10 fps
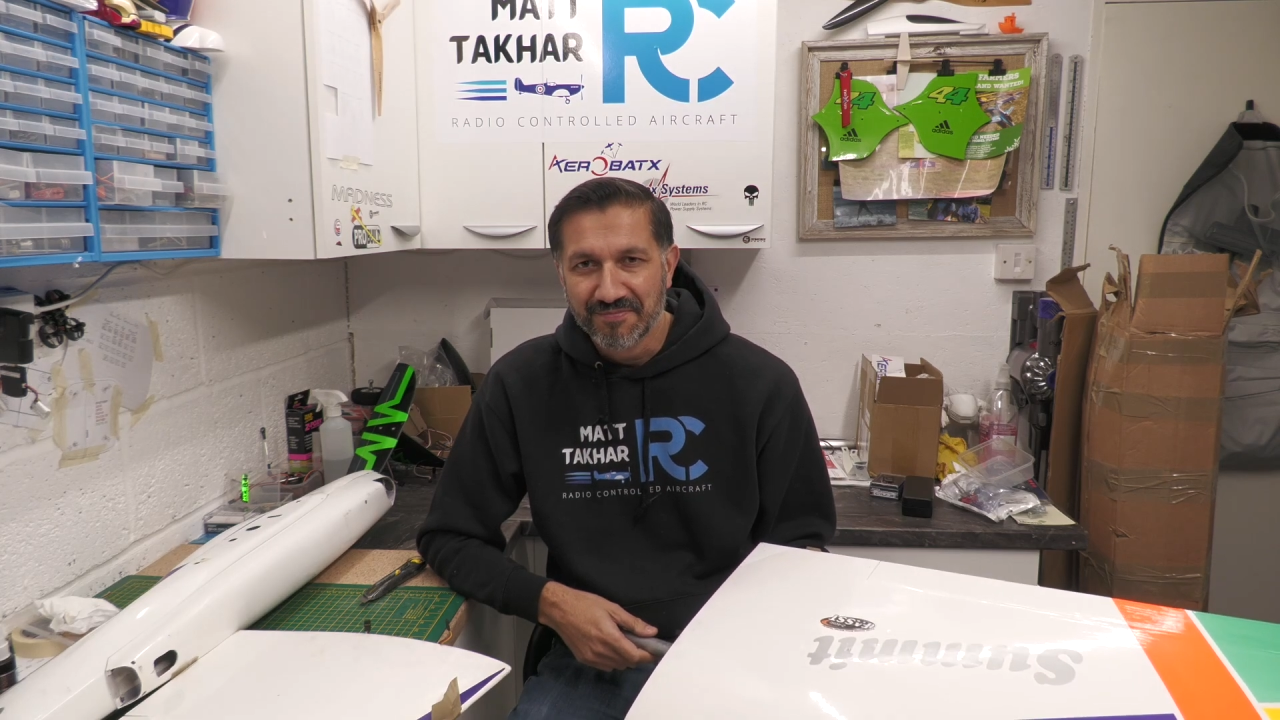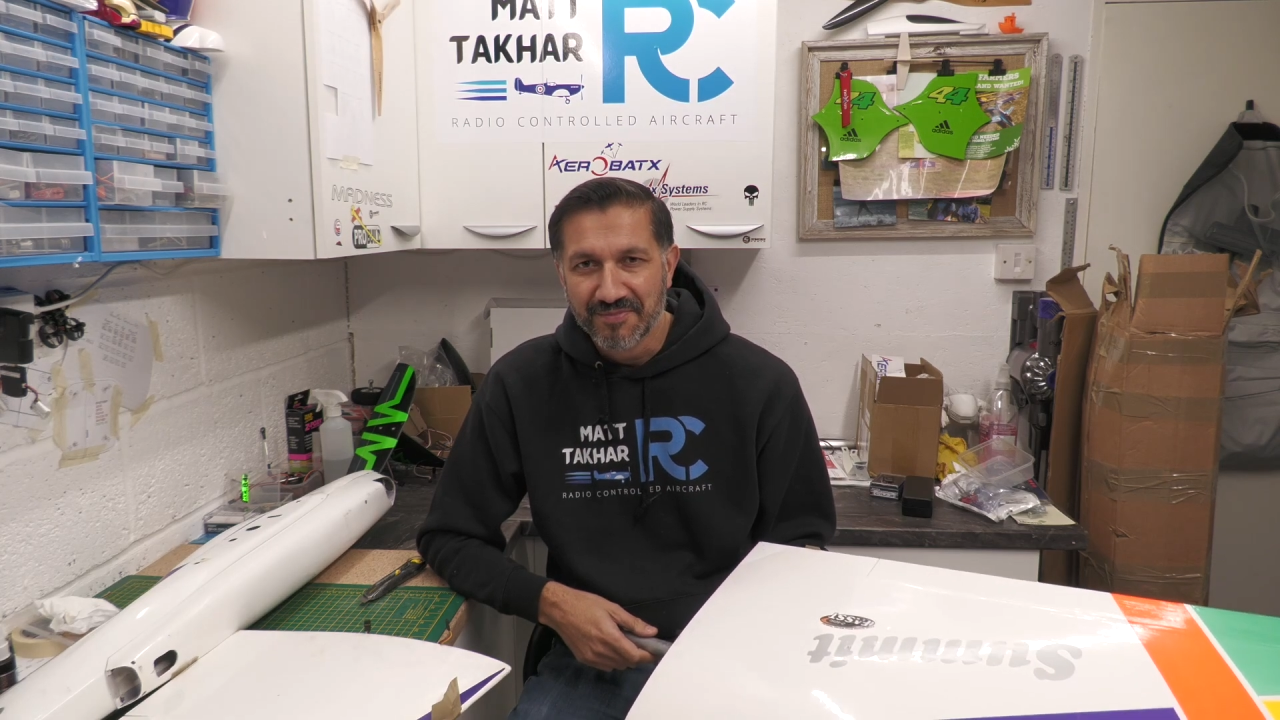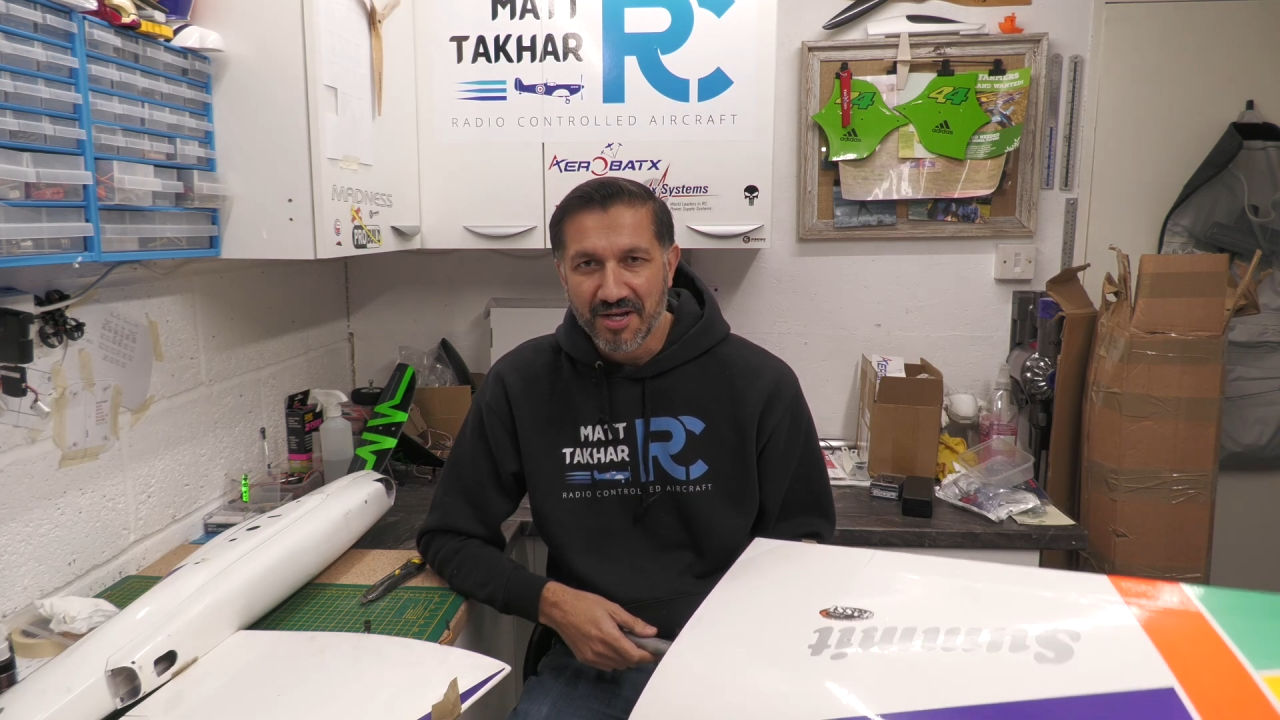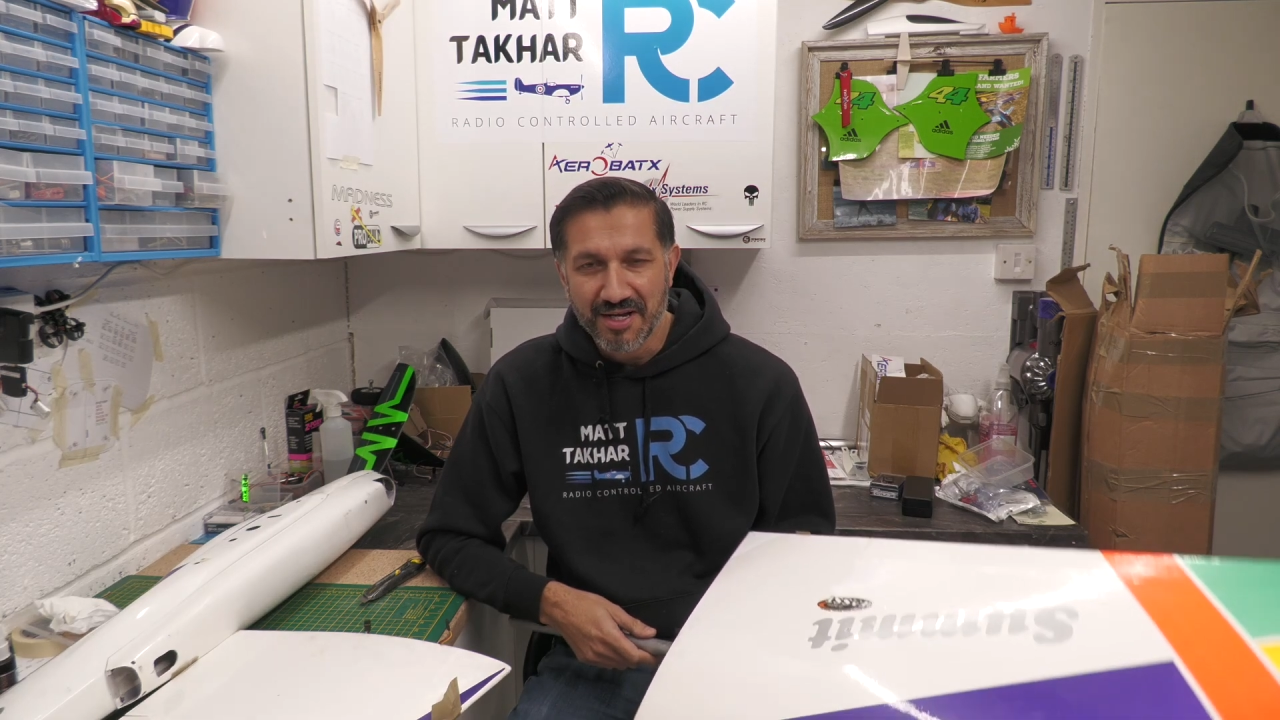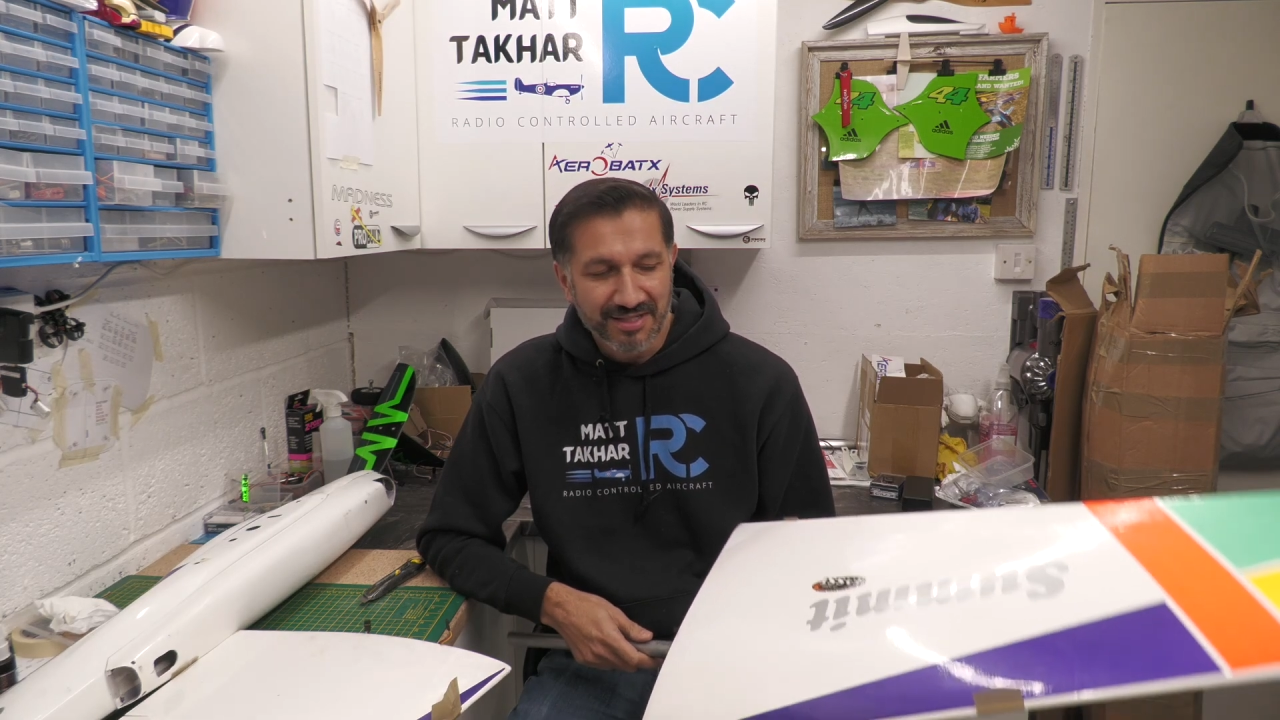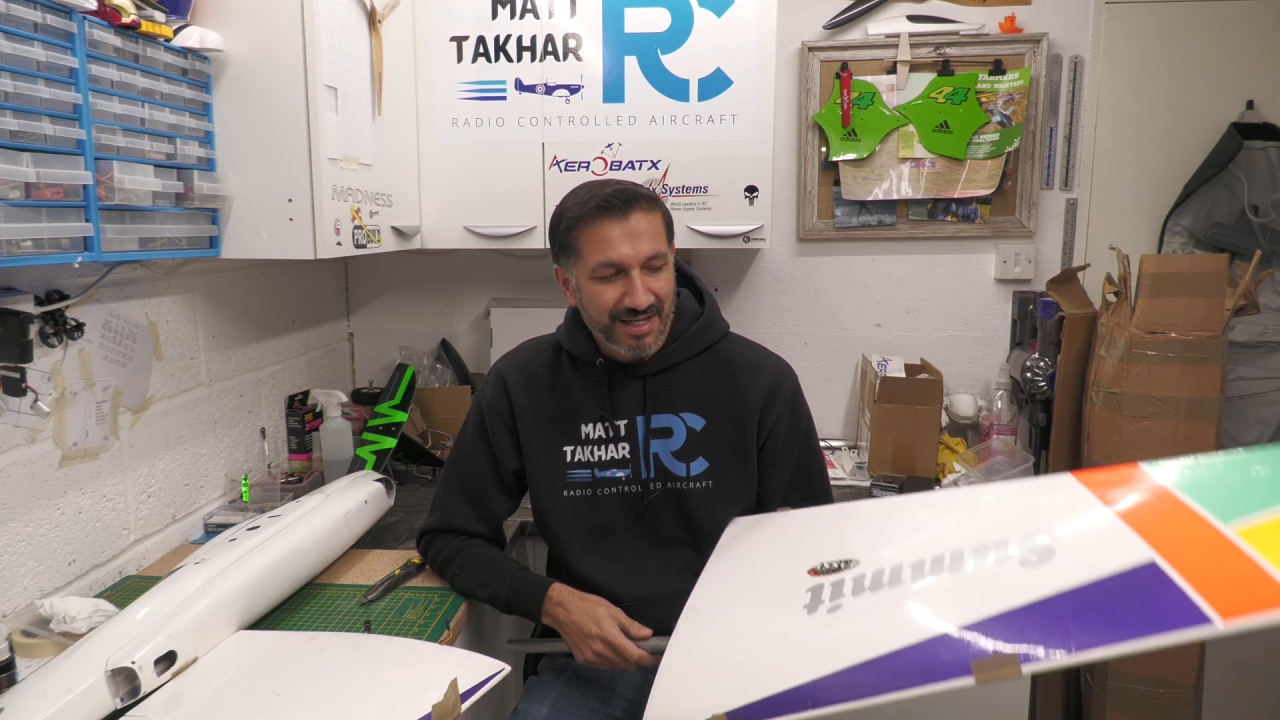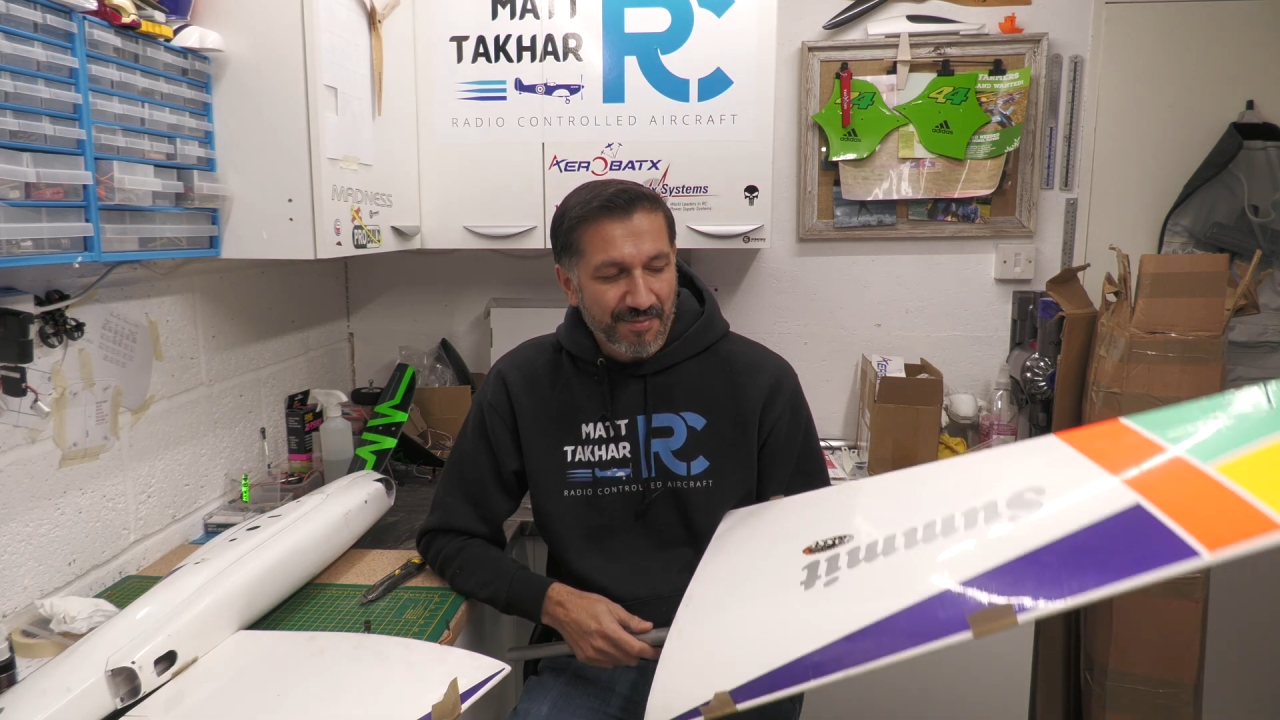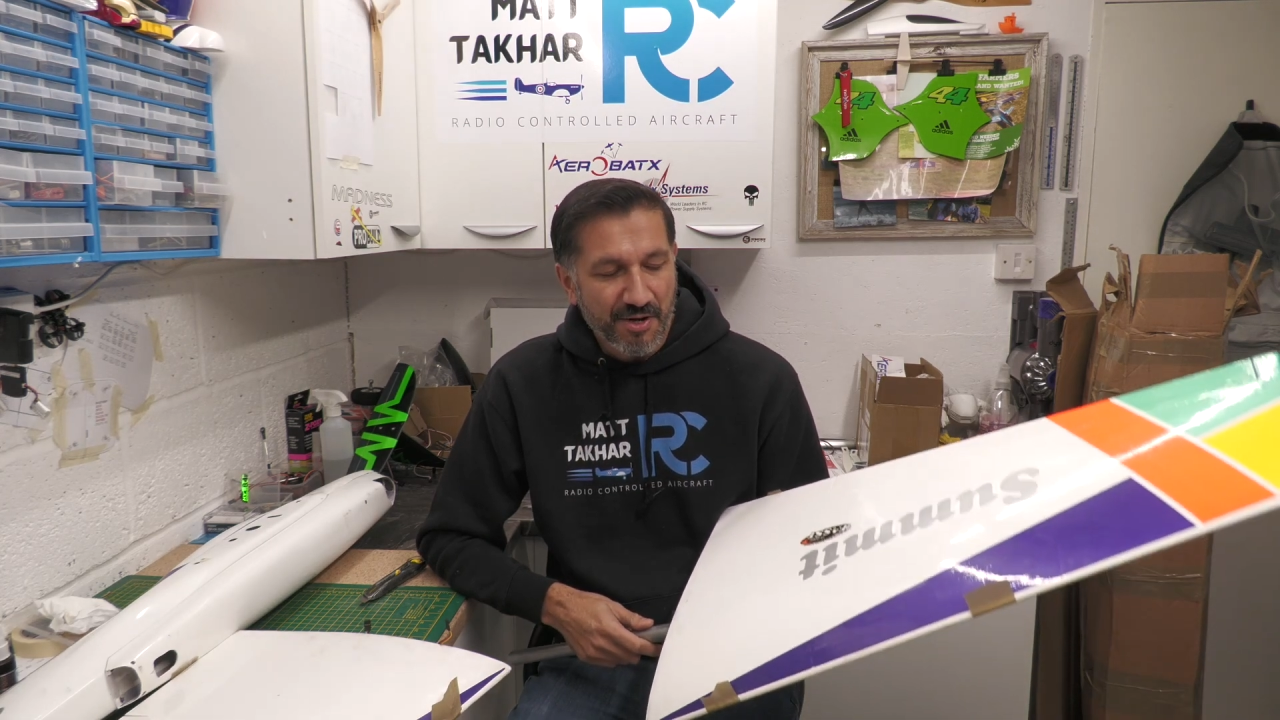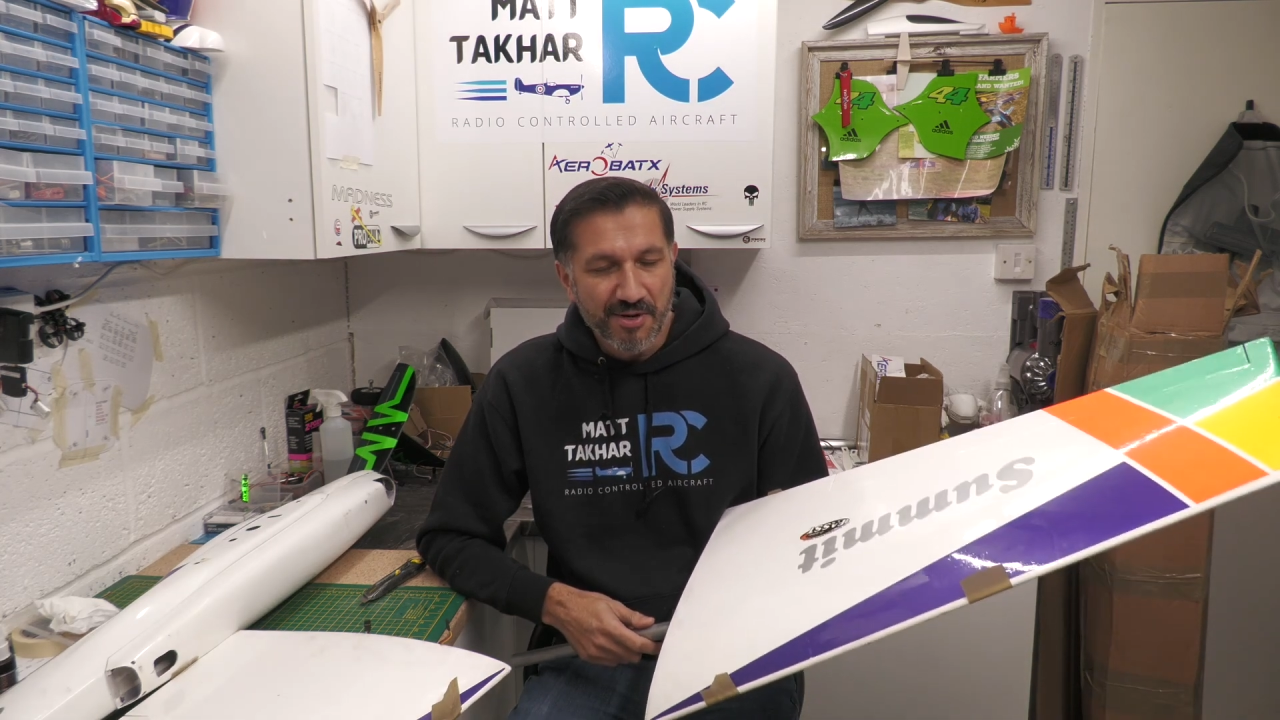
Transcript: Guys, let me know